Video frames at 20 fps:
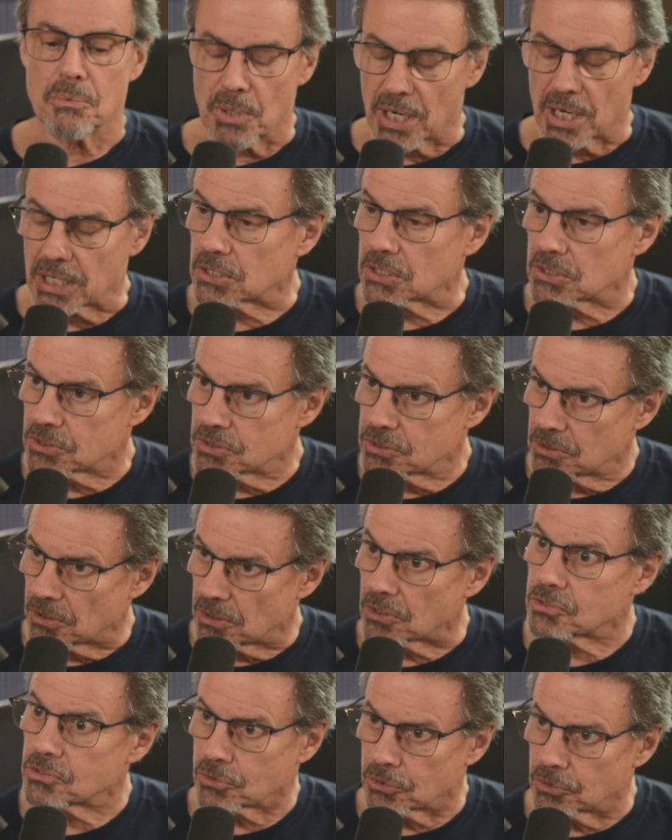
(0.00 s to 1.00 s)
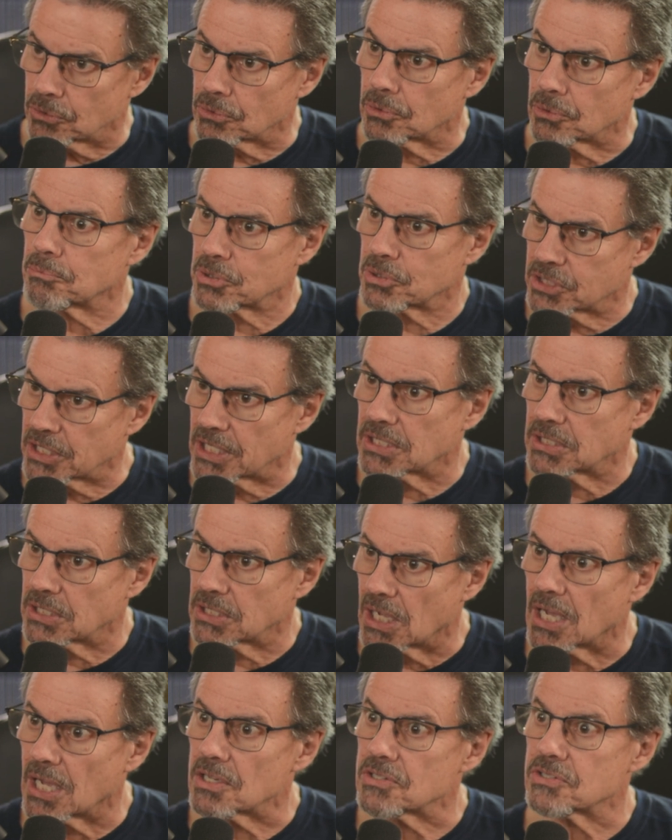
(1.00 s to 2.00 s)
records are true and pertain
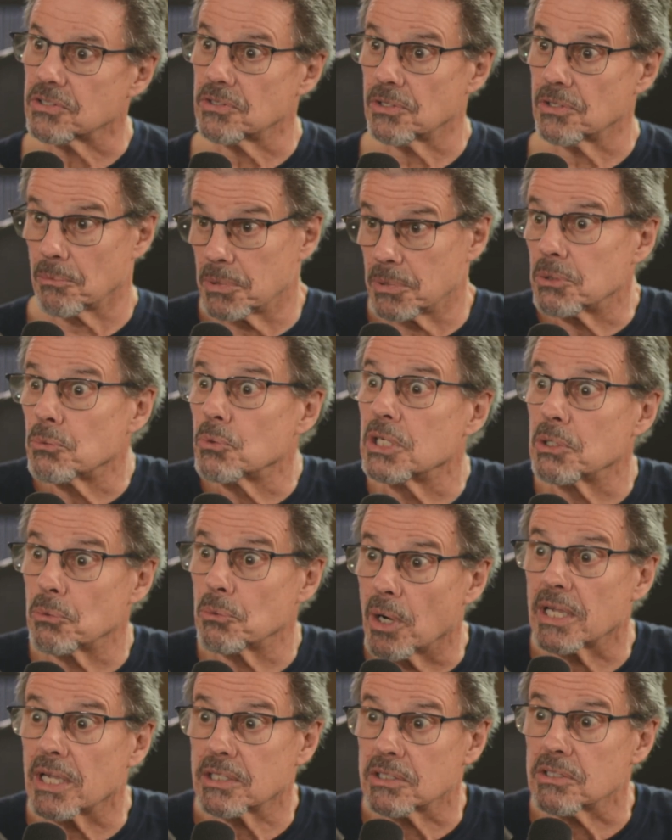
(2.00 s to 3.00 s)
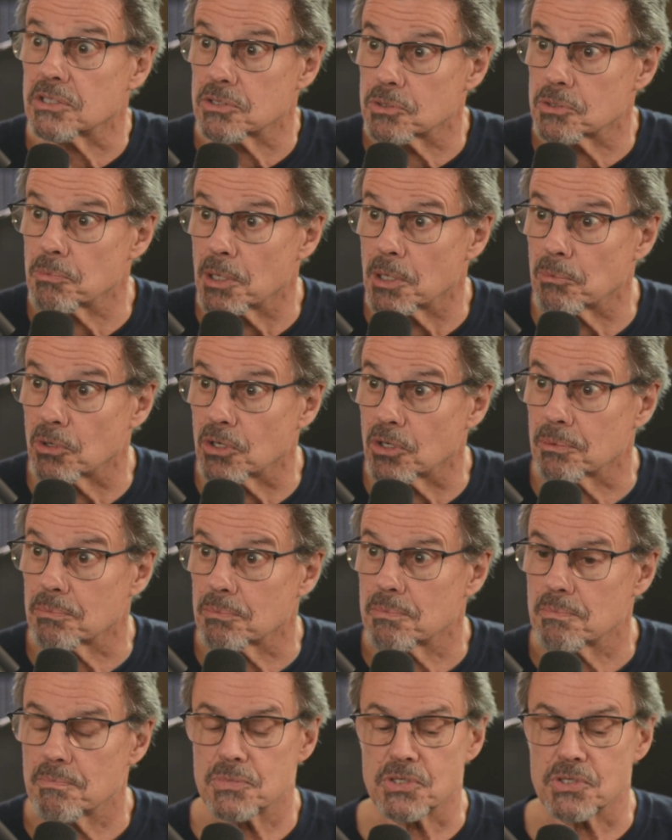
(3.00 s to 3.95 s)
to us, and they'll be reawakened as memory.